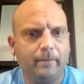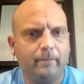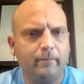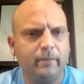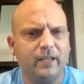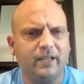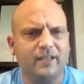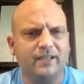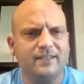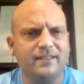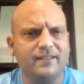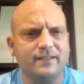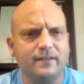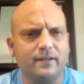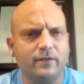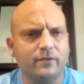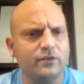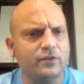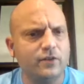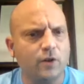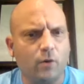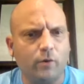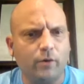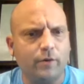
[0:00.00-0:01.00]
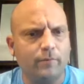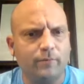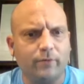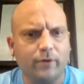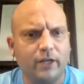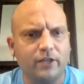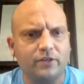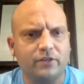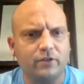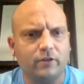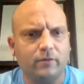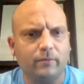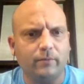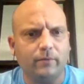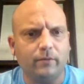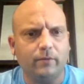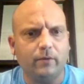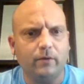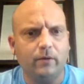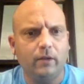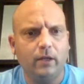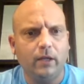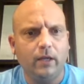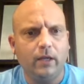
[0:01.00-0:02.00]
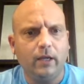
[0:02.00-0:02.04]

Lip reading: because they're so impressionable.